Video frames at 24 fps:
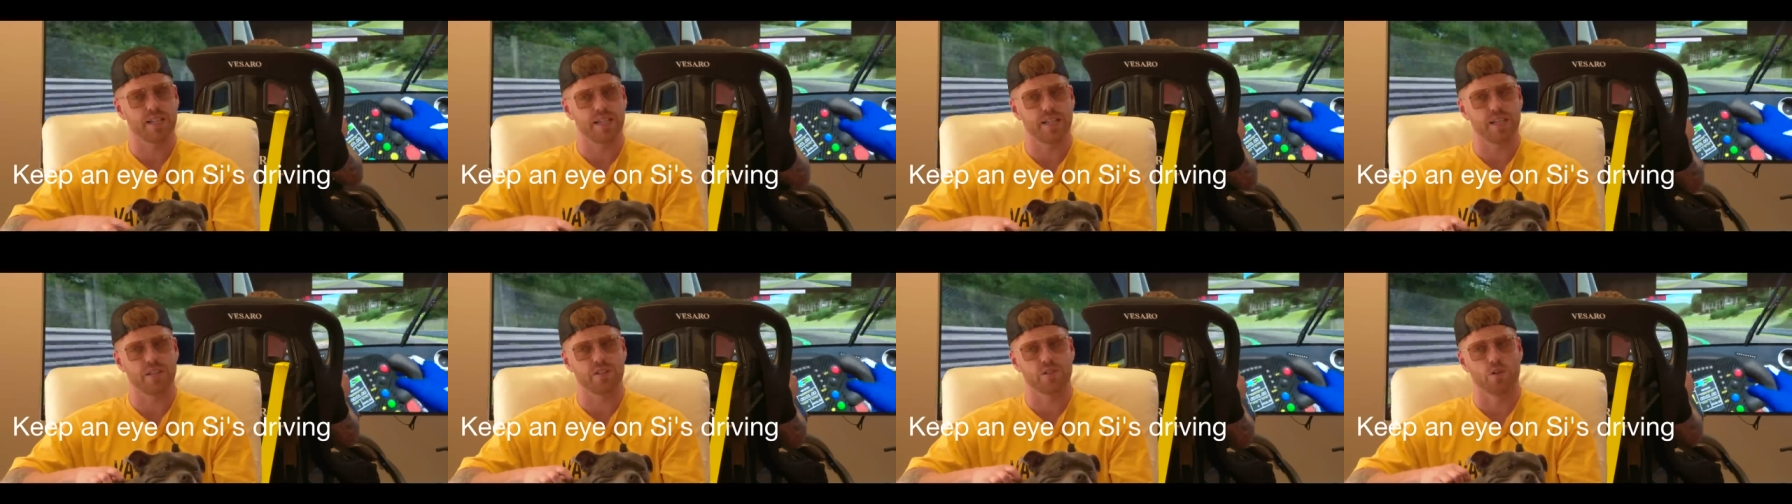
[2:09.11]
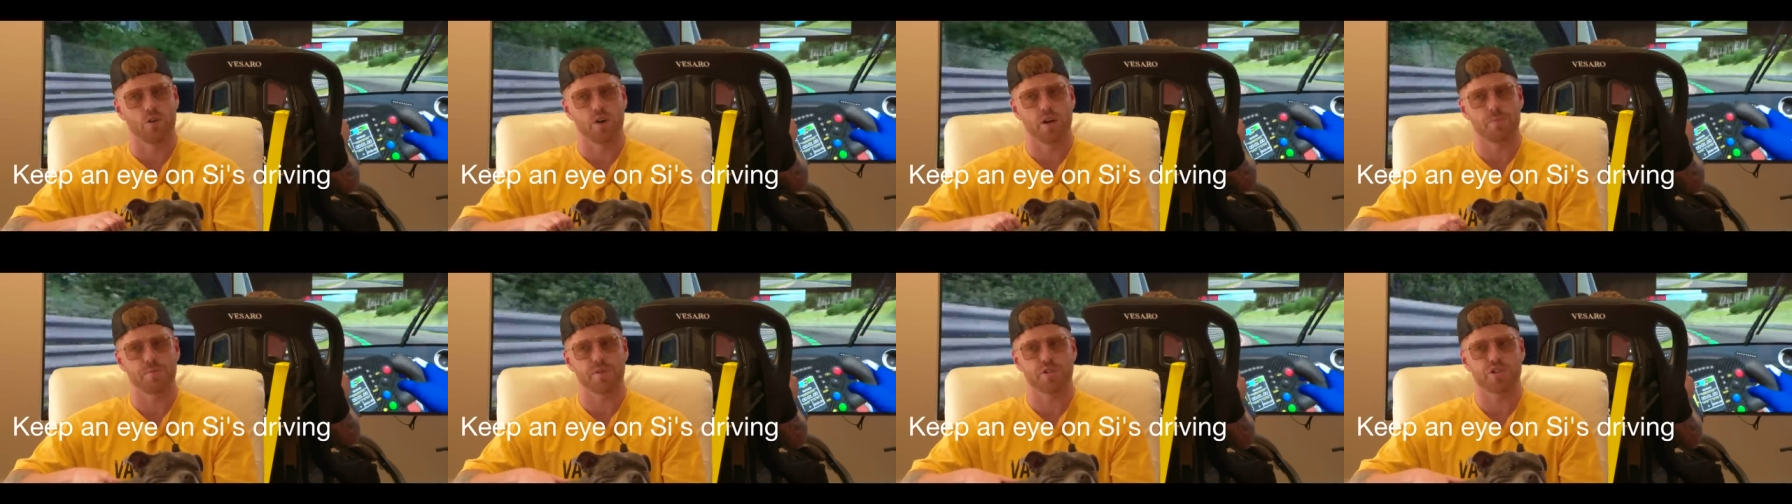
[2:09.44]
he
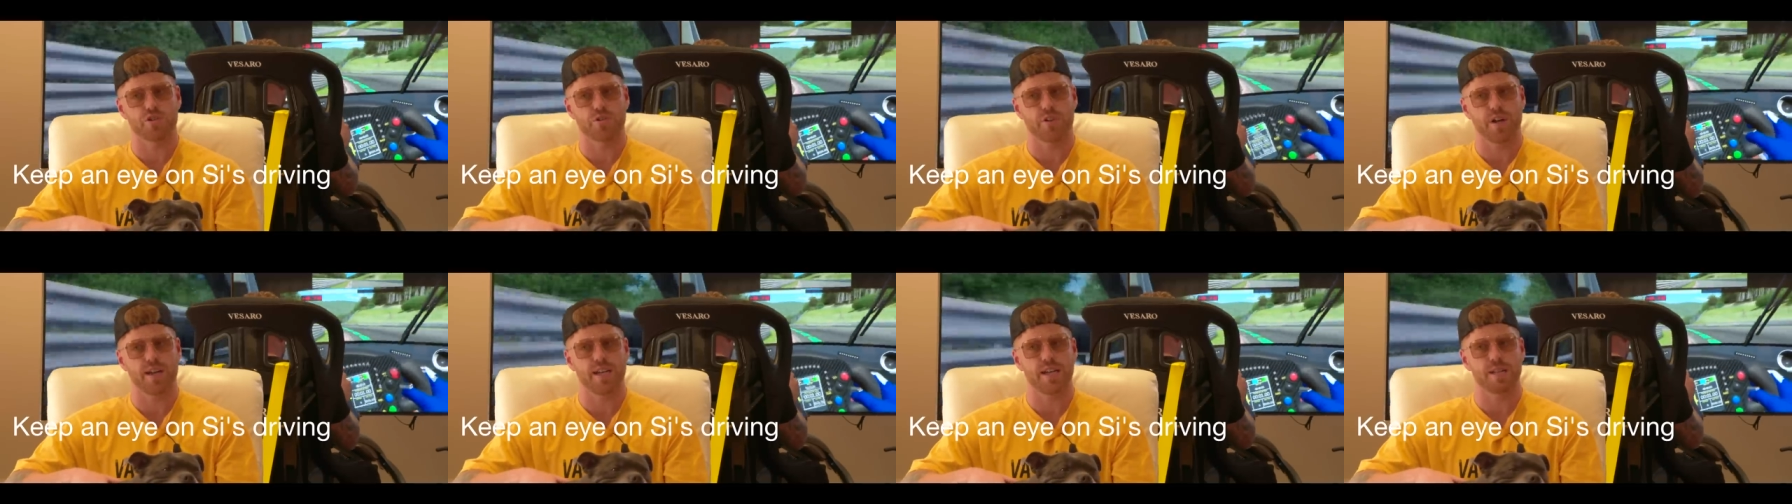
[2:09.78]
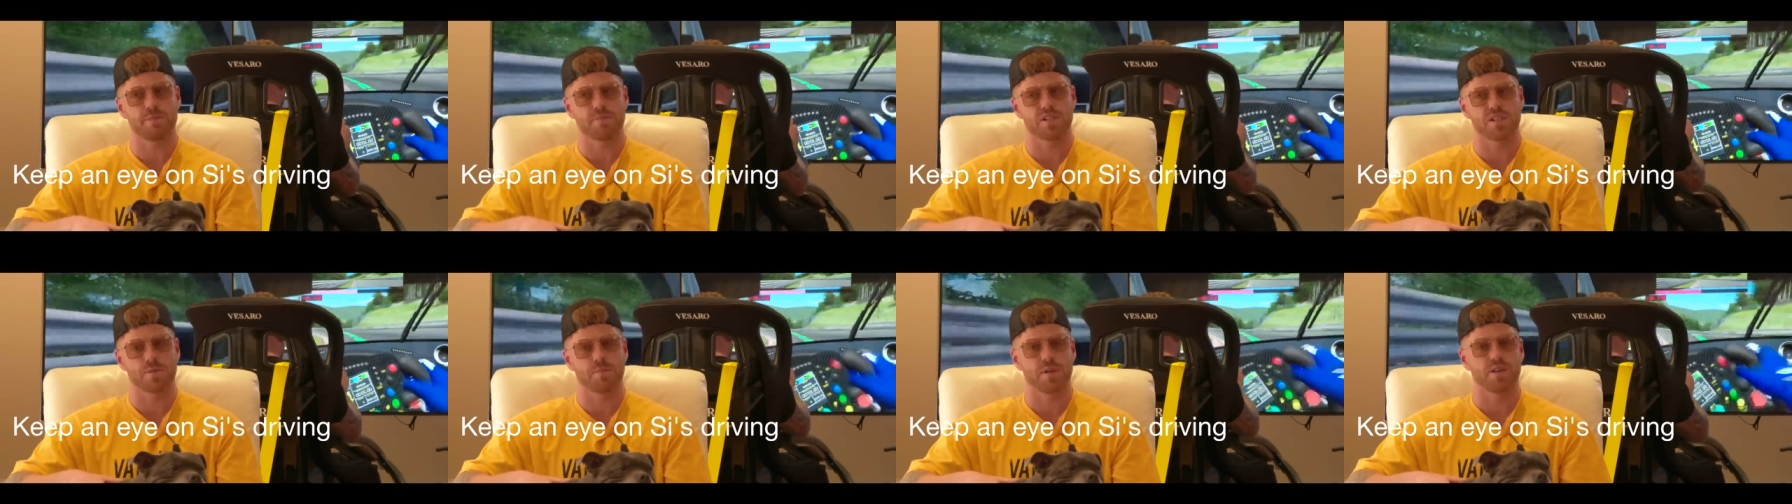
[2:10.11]
thought I portrayed
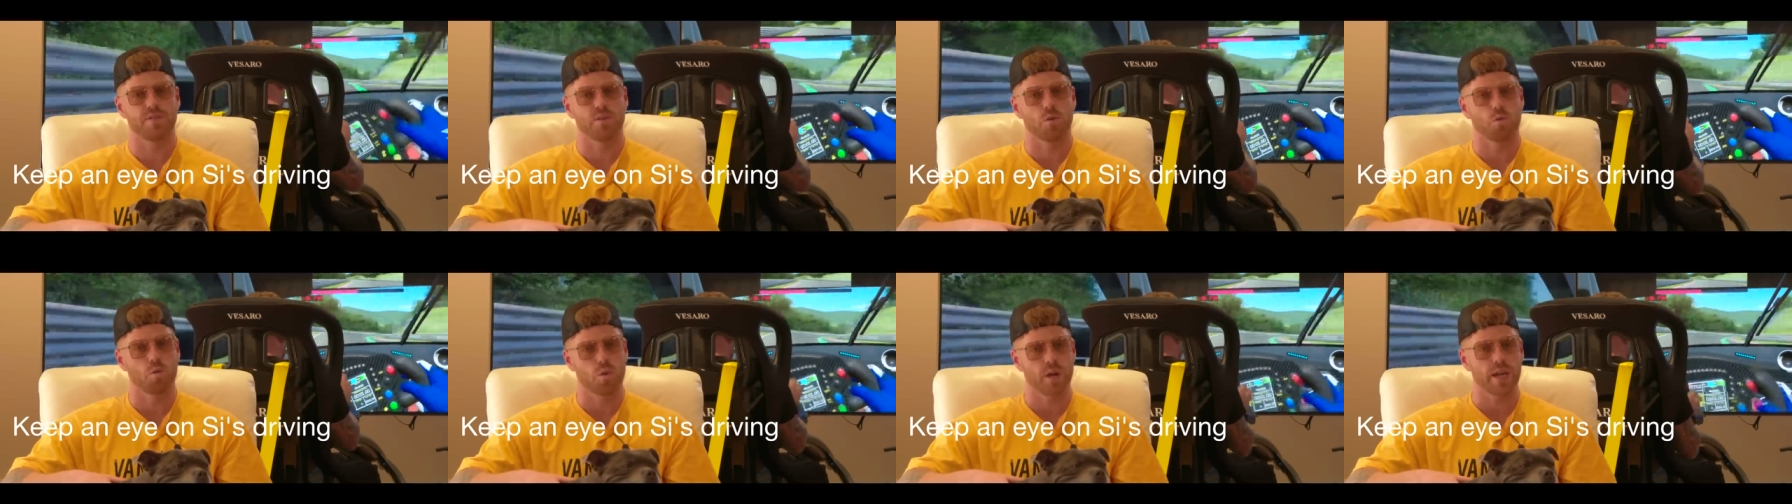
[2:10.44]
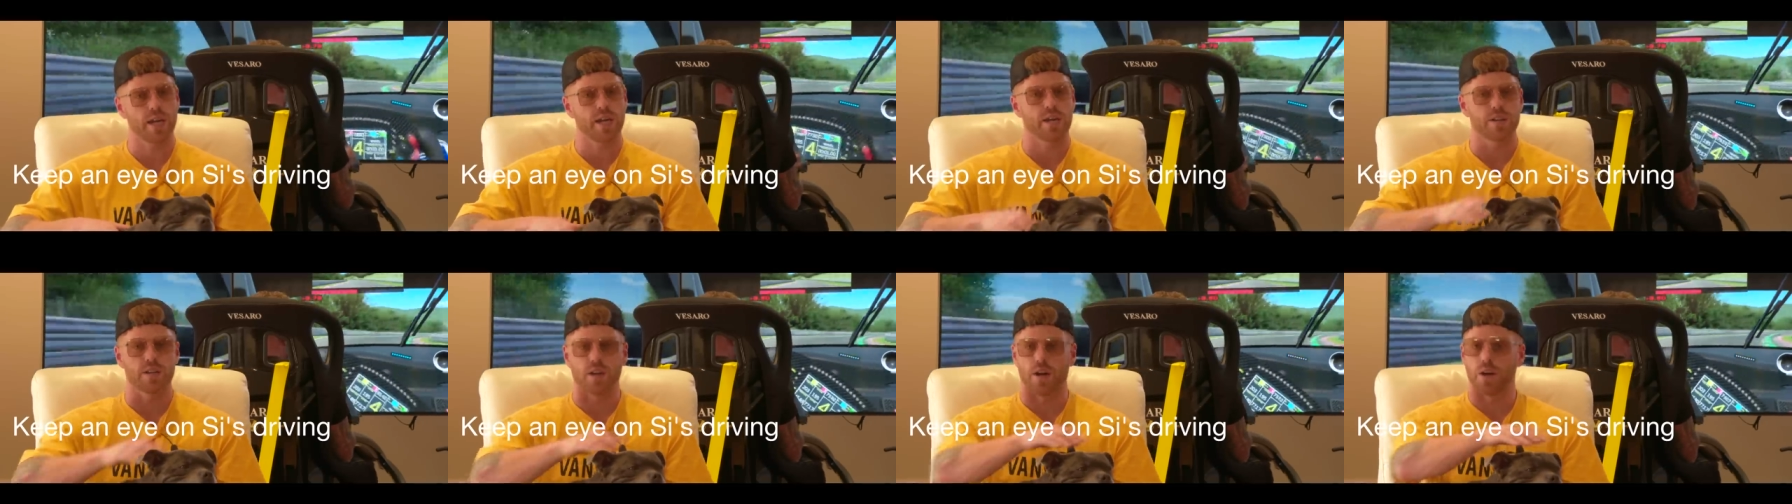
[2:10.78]
him as a bit of a
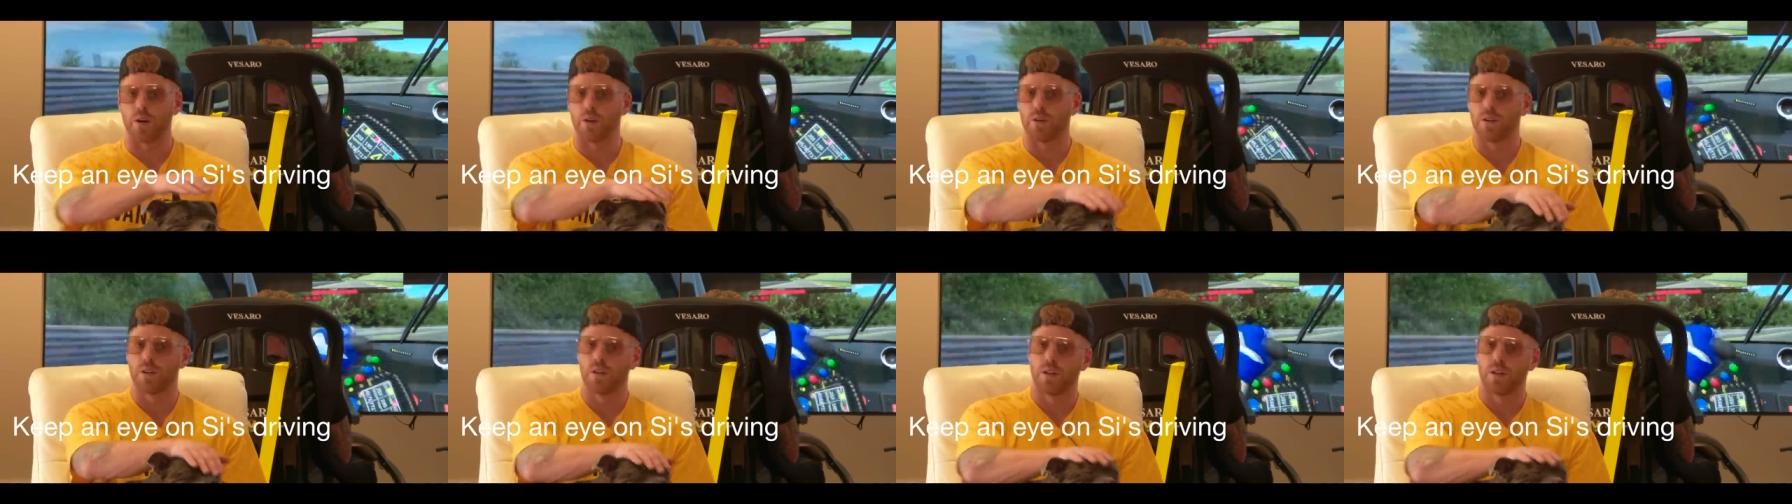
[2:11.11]
weirdo,